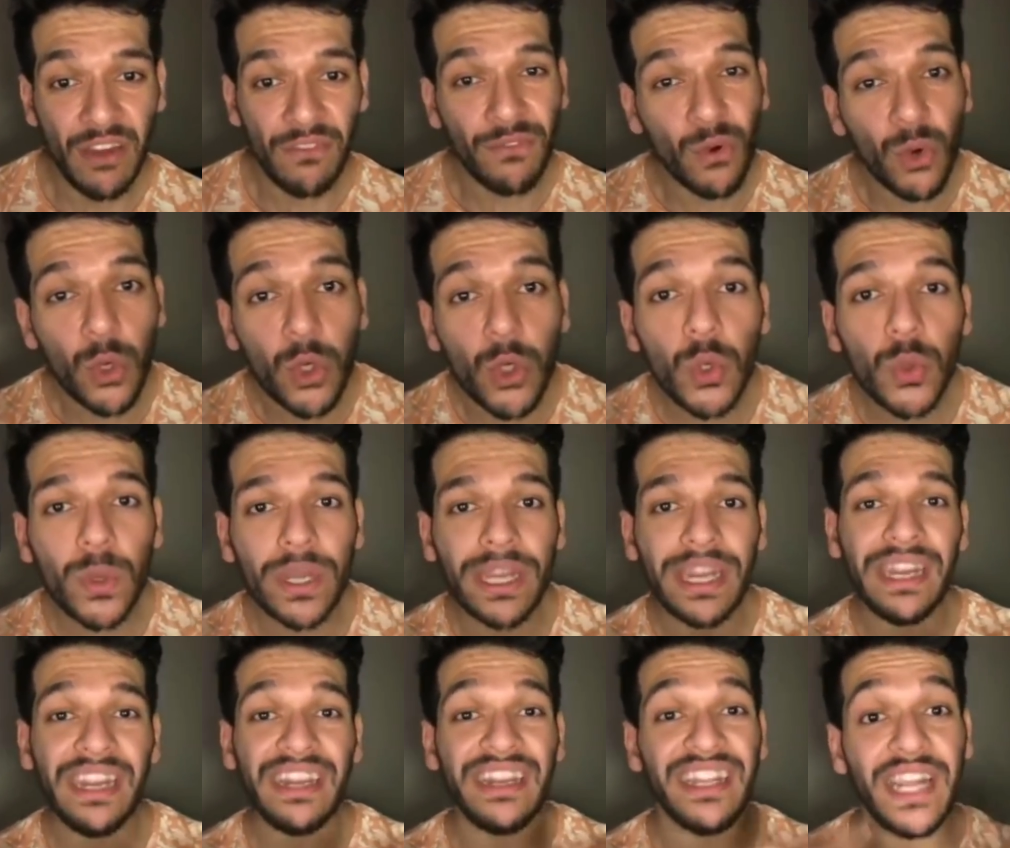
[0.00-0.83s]
food to
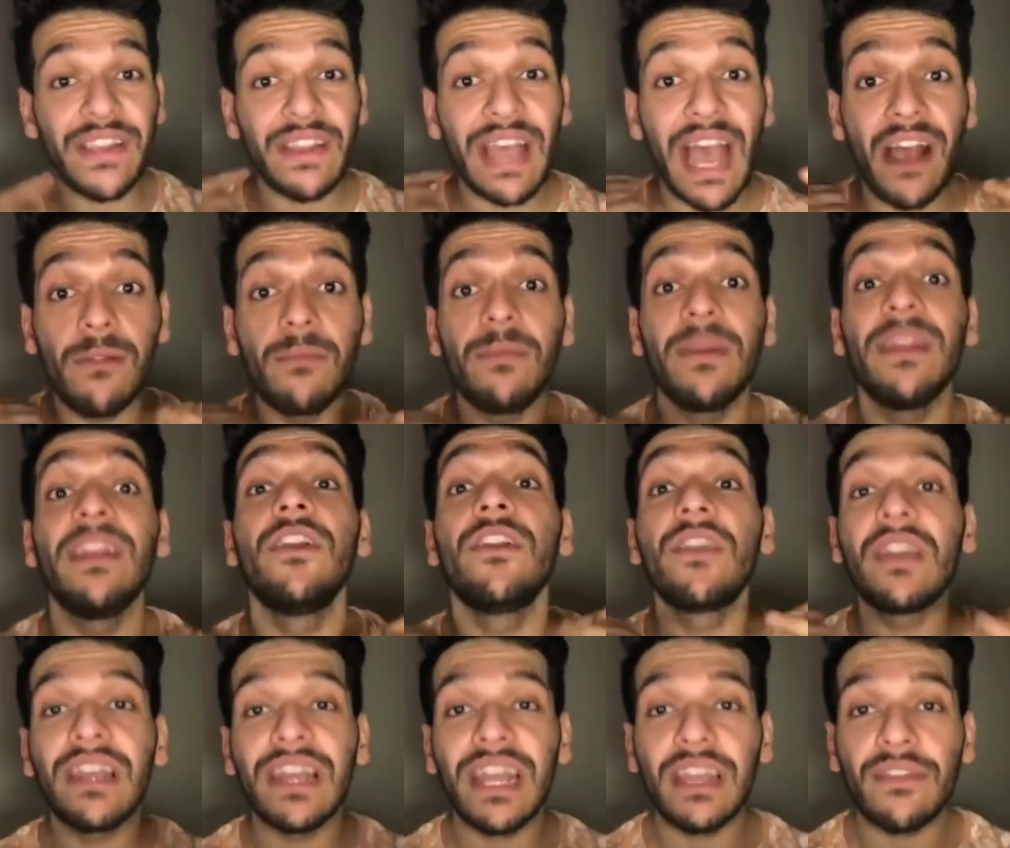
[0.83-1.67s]
eat. I'll be
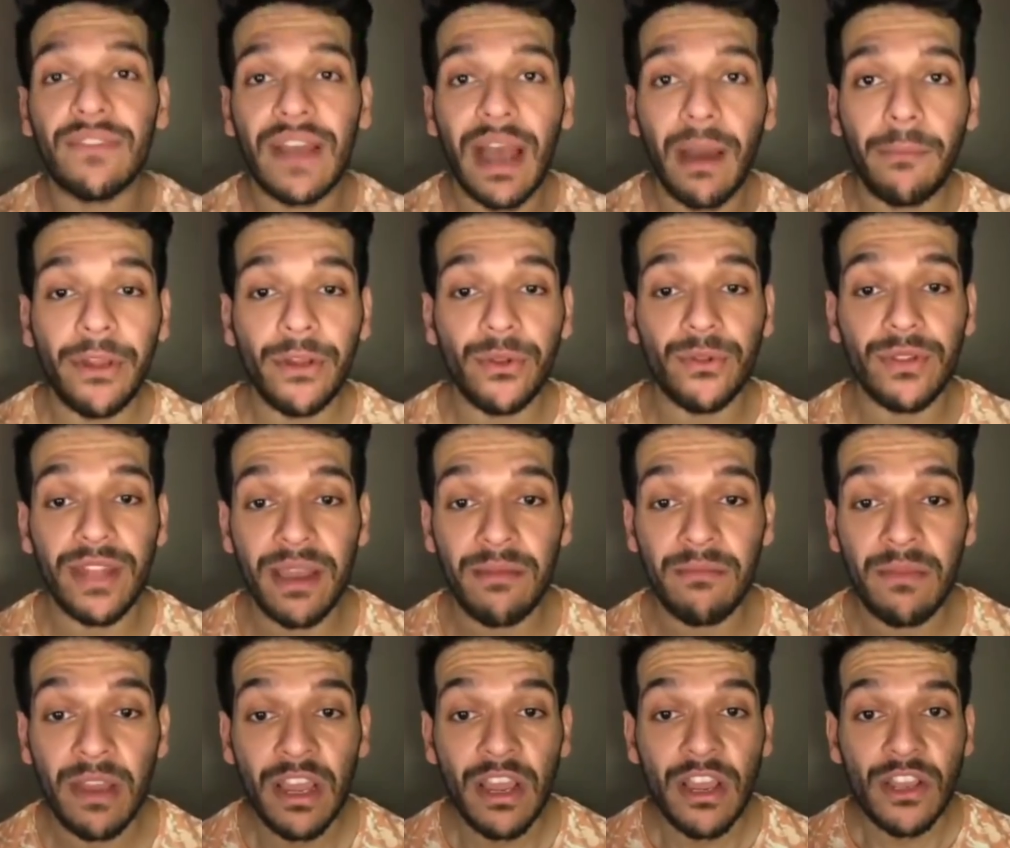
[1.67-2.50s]
literally like family to
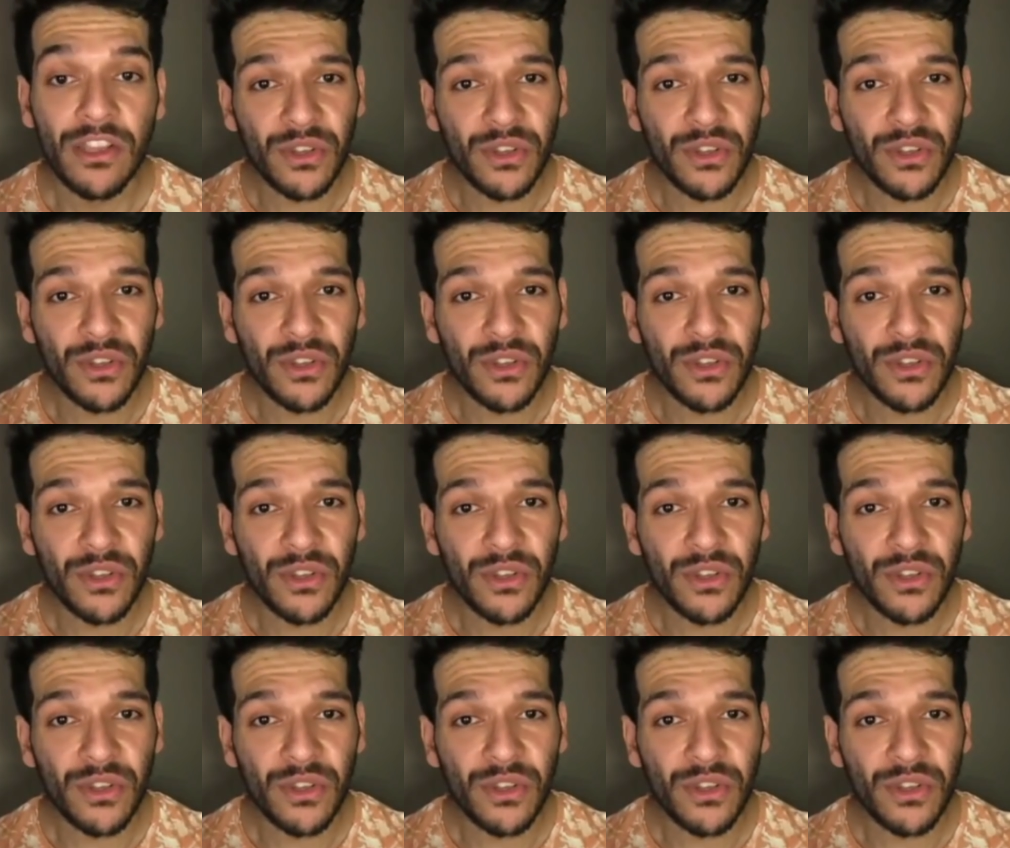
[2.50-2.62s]
them.